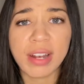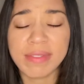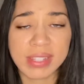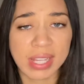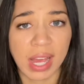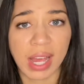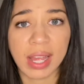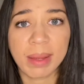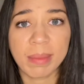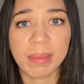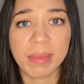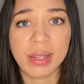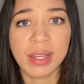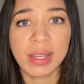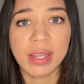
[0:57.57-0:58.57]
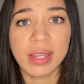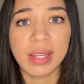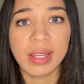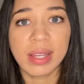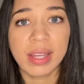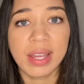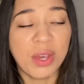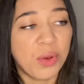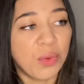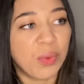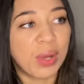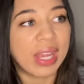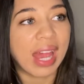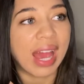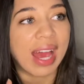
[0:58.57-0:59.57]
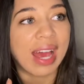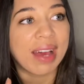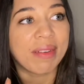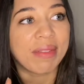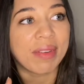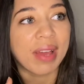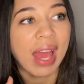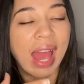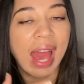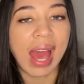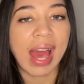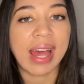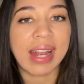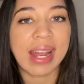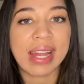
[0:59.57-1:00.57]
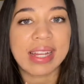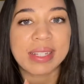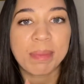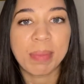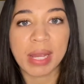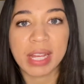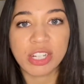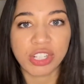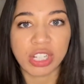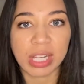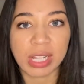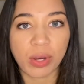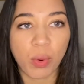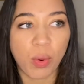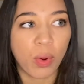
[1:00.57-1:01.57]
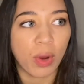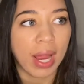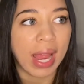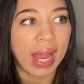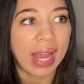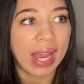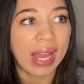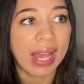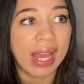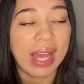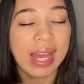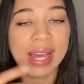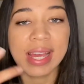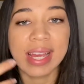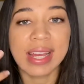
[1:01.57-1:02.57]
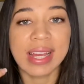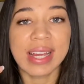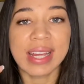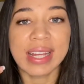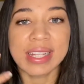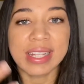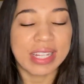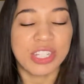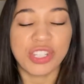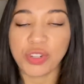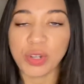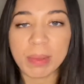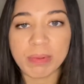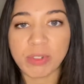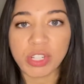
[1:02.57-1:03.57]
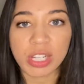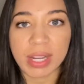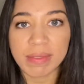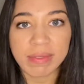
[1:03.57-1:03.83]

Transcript: time, we have had a depiction or a description of